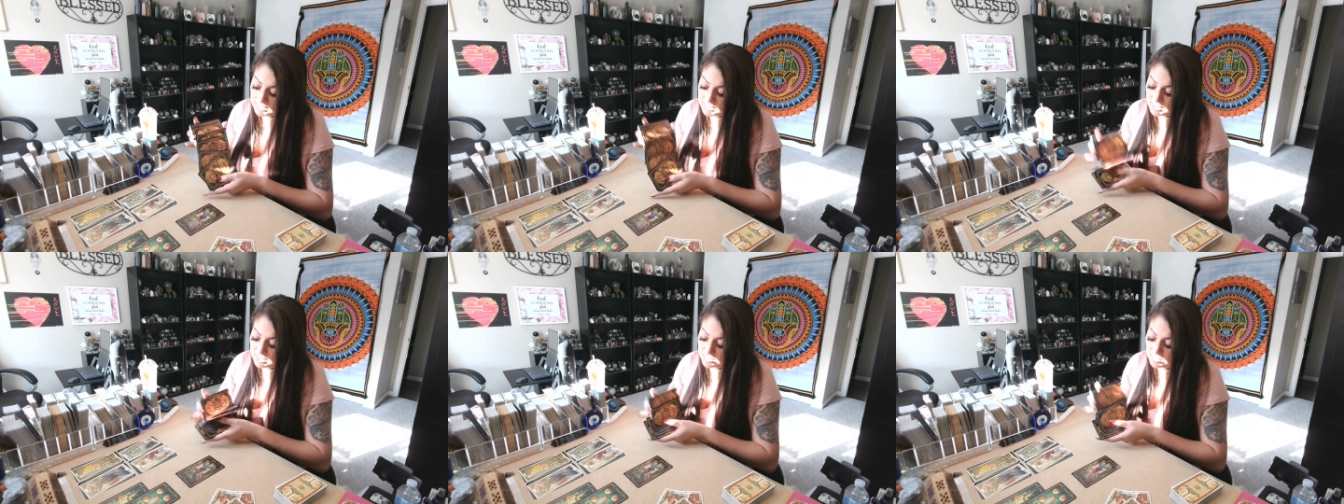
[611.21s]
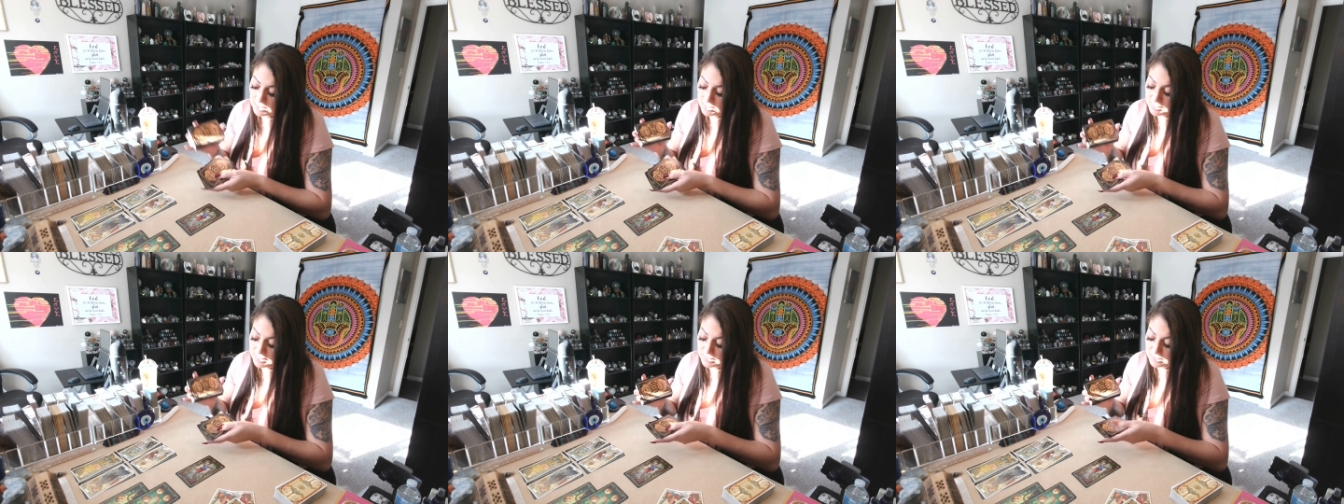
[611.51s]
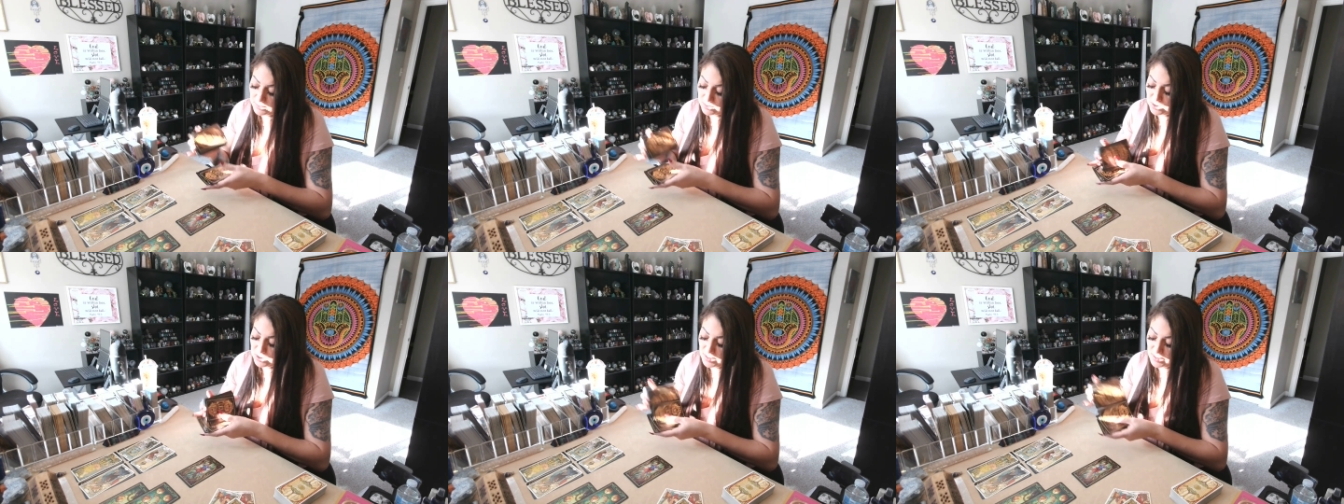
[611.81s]
about the
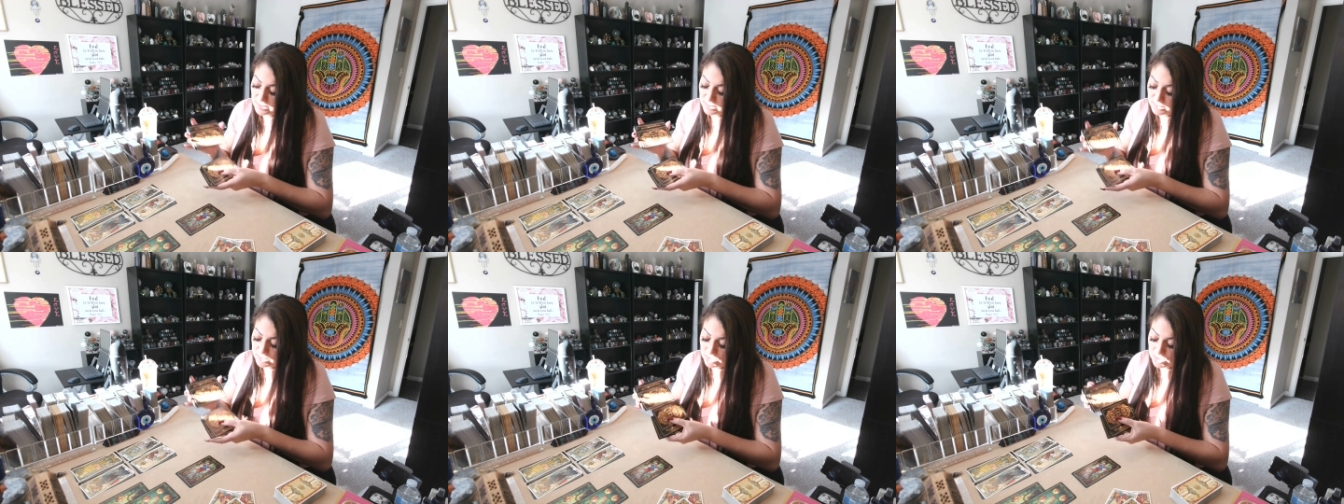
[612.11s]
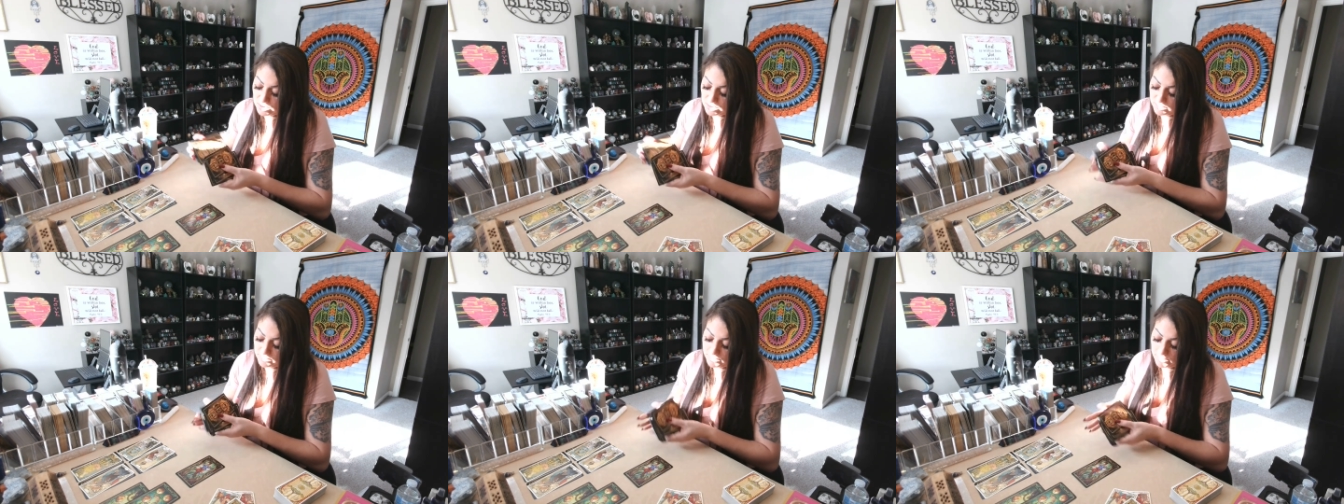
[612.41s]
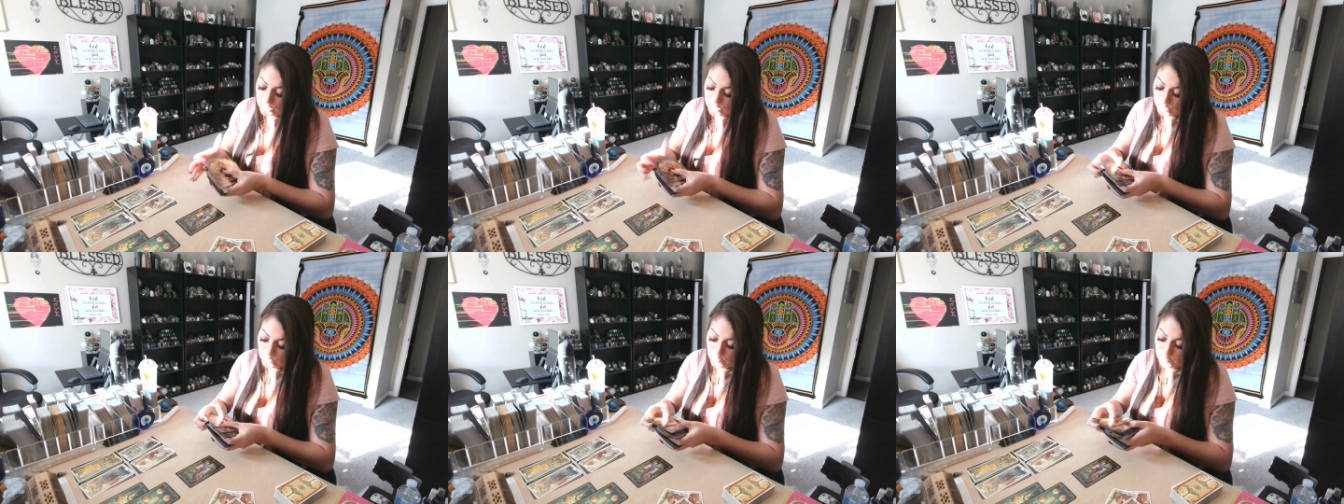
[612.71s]
challenge here for
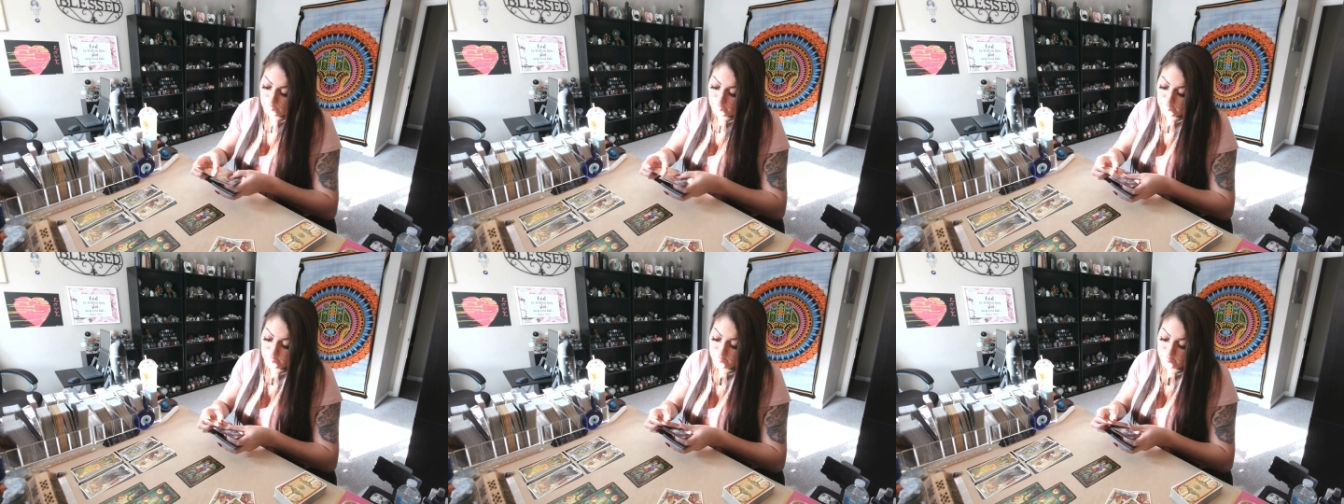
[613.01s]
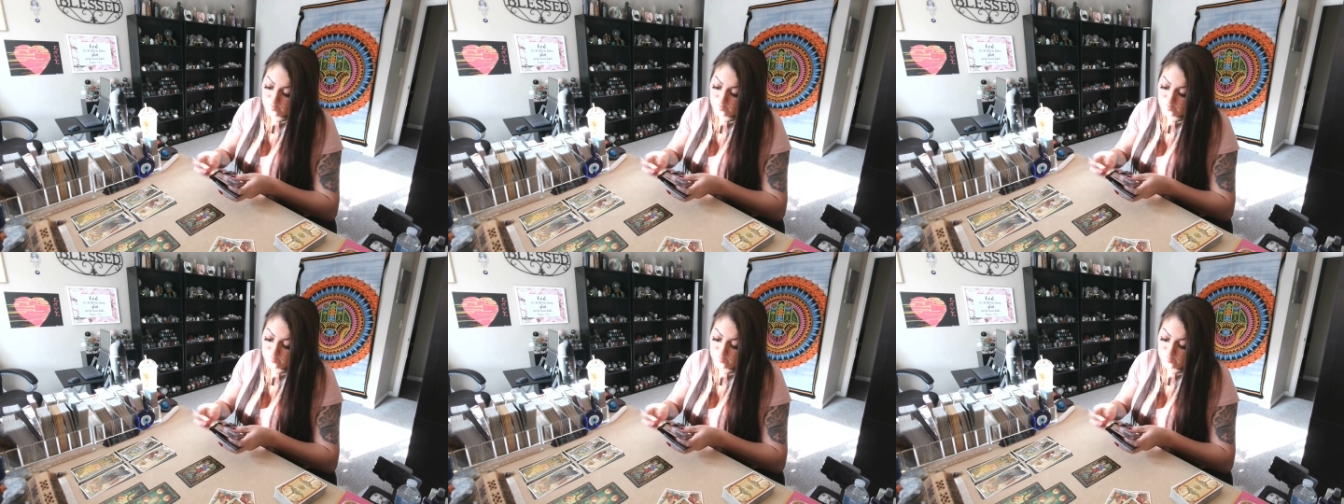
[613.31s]
Taurus.